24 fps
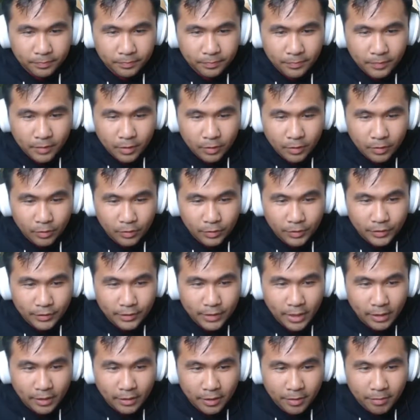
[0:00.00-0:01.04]
Oh, she's
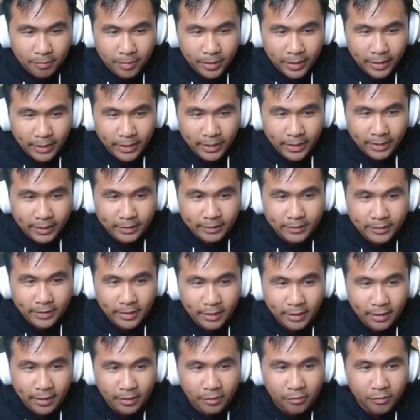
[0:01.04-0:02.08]
not gonna make it. I can tell
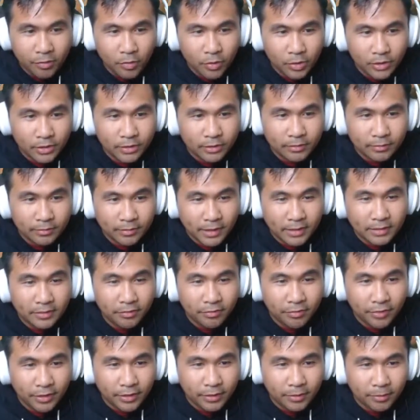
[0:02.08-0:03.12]
it in her voice. That's a
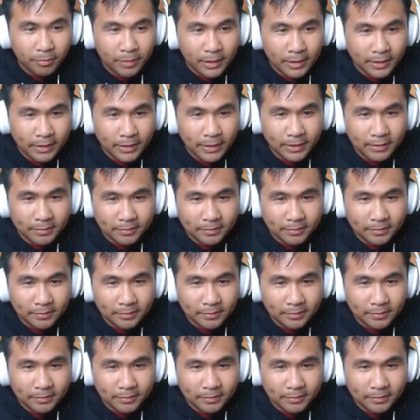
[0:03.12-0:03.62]
victim right there.